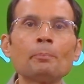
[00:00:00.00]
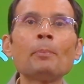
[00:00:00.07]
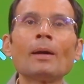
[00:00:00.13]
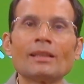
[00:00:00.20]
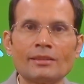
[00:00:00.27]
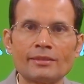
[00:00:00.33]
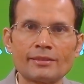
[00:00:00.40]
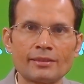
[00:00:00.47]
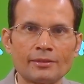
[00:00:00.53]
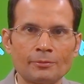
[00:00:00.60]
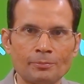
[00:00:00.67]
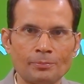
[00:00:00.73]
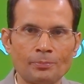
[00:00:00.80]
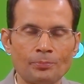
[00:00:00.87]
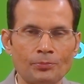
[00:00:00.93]
pulse.
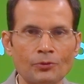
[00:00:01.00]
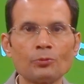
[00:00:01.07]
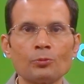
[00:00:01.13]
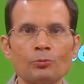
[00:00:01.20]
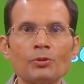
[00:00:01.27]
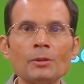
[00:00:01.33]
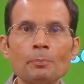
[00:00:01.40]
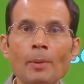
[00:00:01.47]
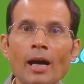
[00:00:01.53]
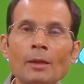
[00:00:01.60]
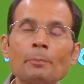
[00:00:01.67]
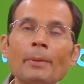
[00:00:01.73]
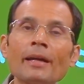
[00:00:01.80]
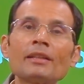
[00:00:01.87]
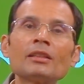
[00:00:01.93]
We
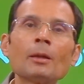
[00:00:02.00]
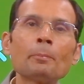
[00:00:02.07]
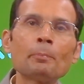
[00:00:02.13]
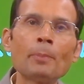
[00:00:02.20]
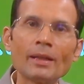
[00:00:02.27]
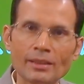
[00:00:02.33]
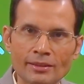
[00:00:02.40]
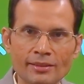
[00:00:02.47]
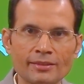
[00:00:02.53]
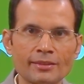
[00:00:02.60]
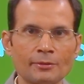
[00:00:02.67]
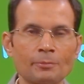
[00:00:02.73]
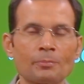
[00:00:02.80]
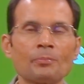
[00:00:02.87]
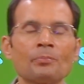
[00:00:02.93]
palpate the pulse.